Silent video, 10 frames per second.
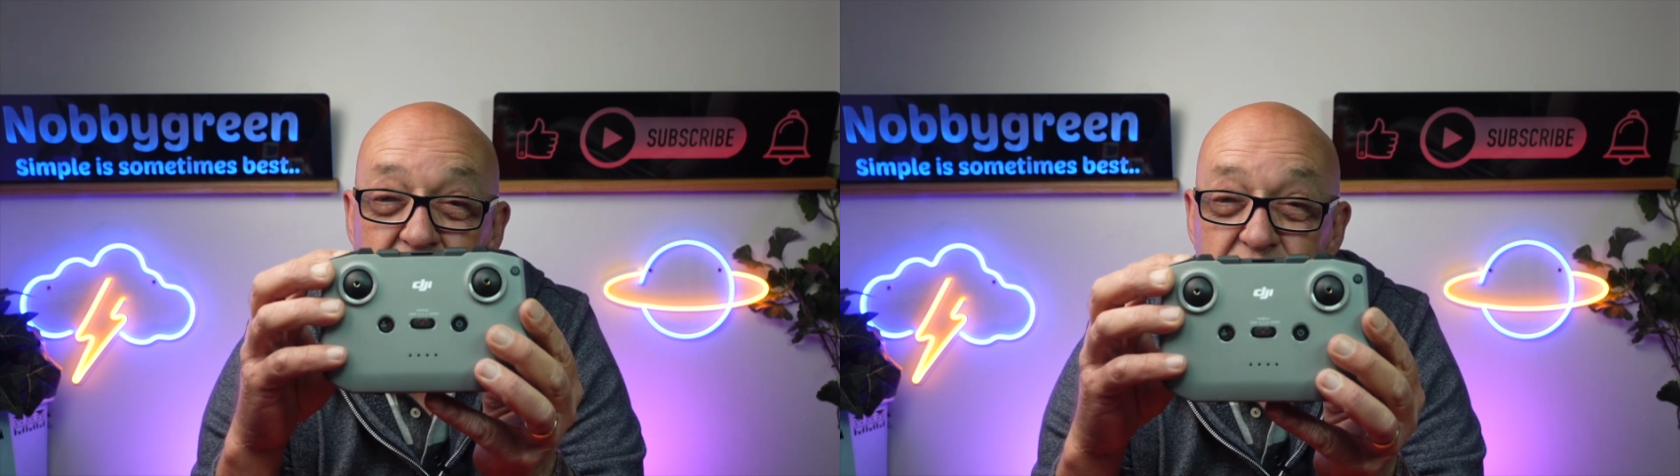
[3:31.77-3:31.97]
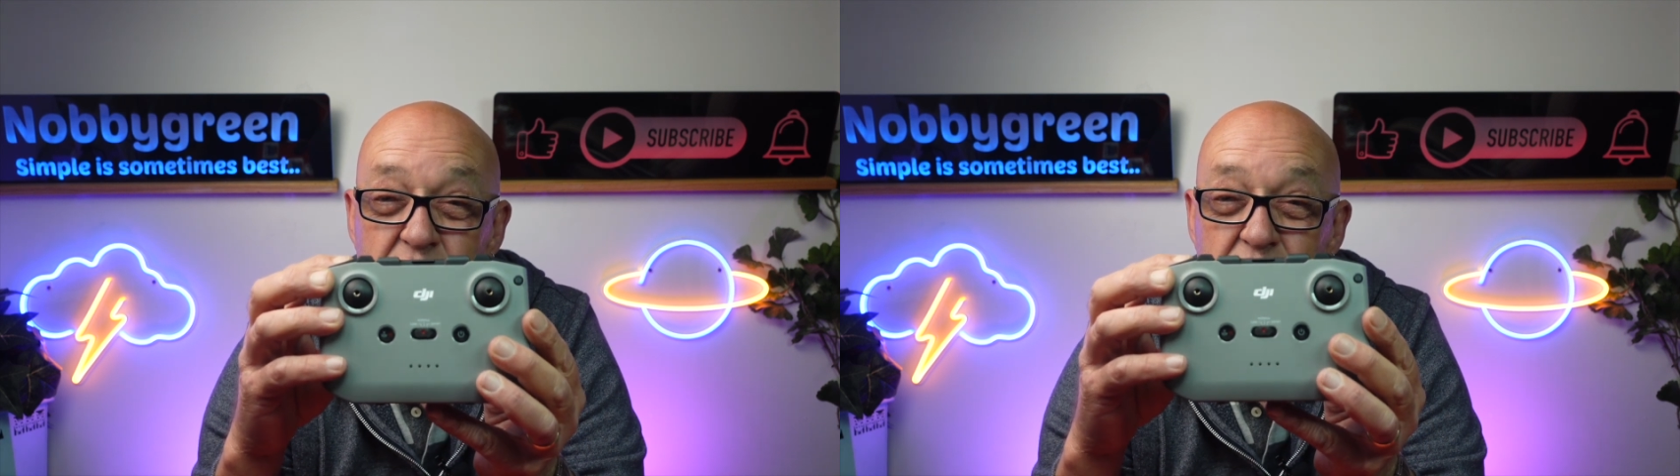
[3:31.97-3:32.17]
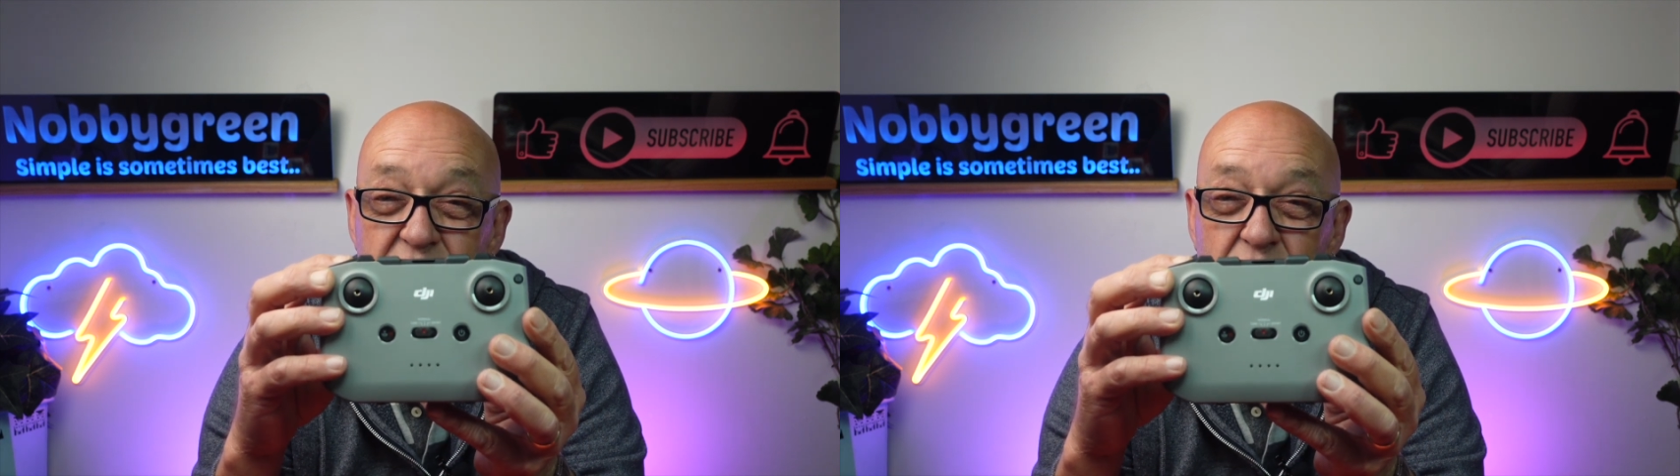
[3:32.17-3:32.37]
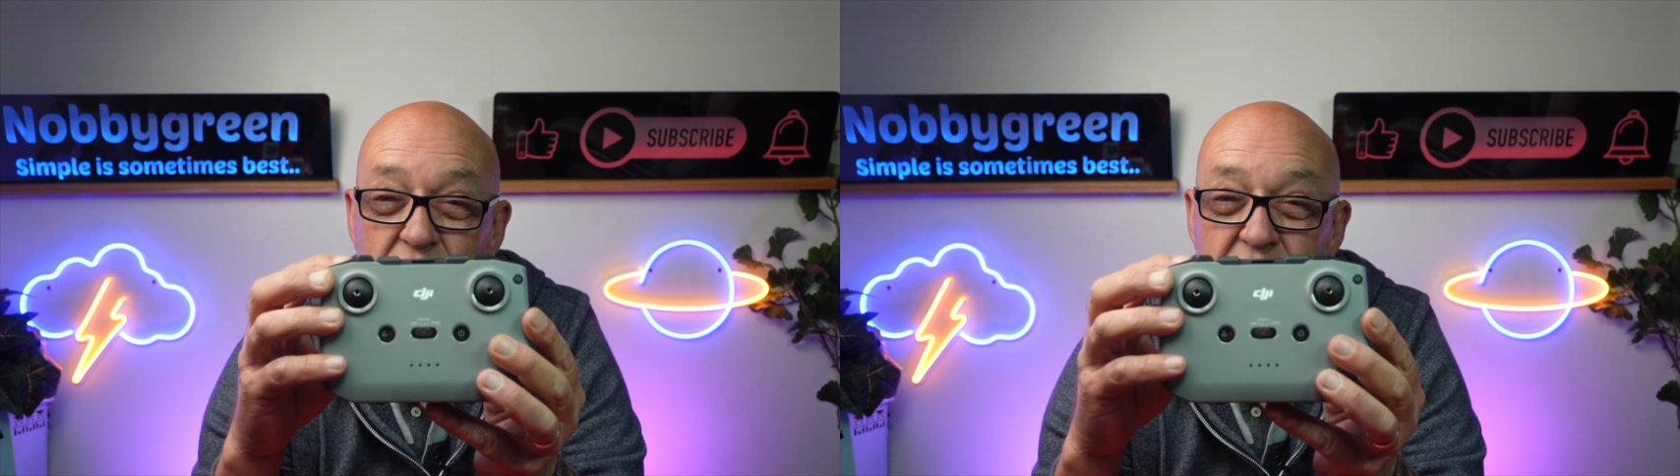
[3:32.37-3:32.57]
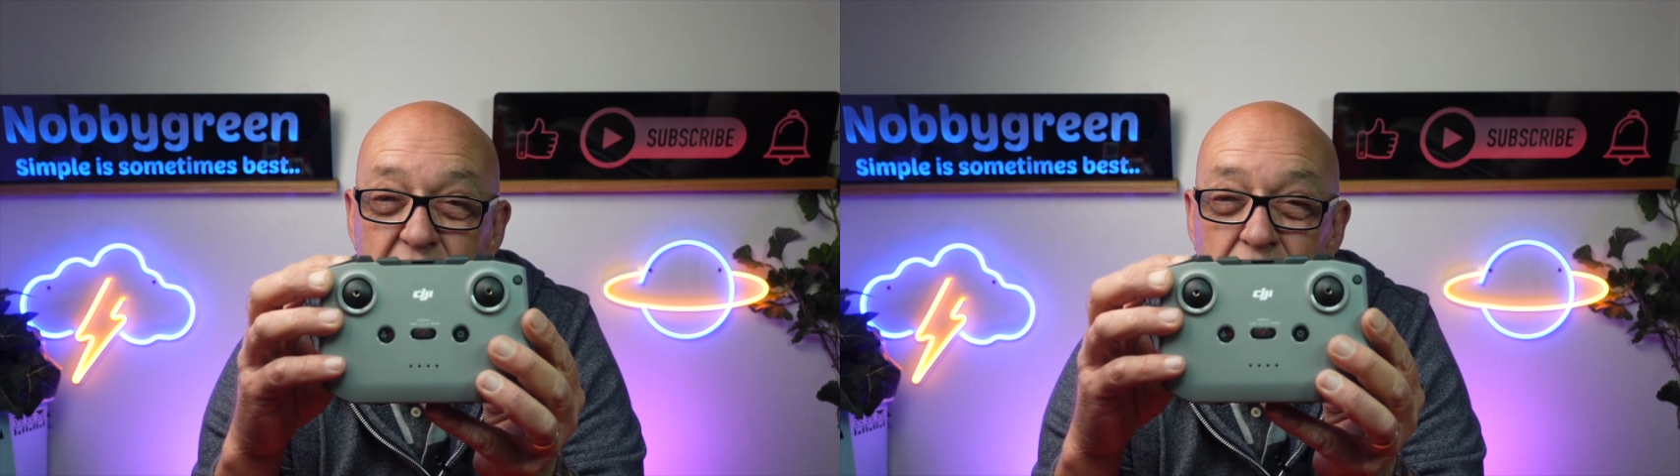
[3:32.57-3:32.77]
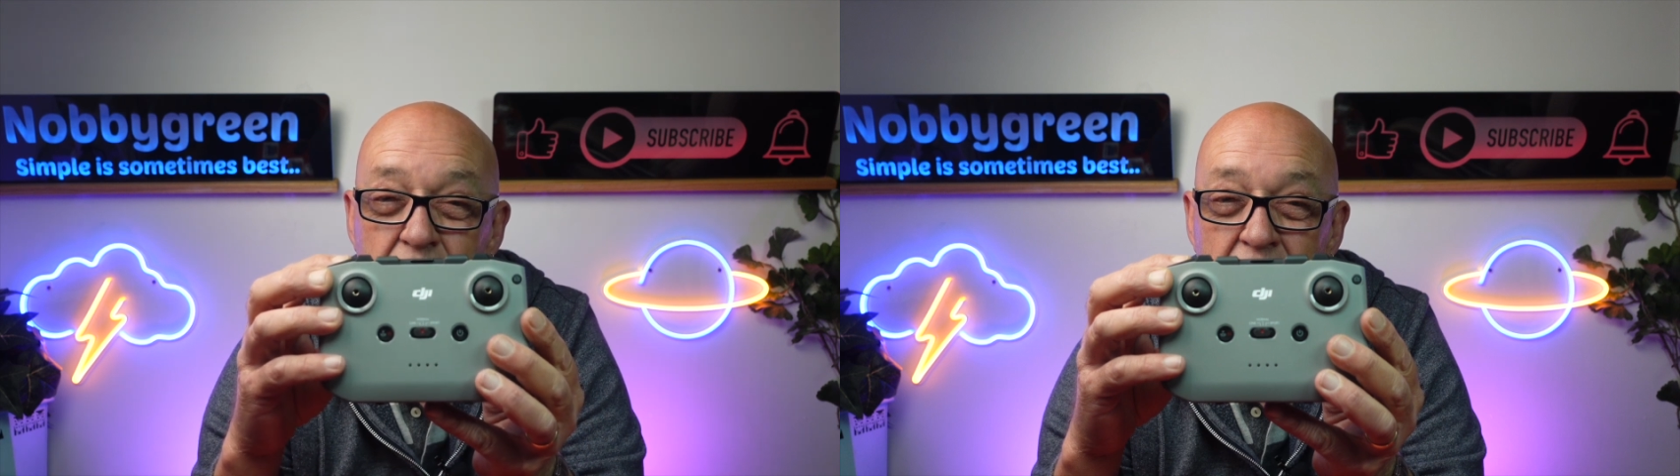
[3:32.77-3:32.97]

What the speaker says: zoom function.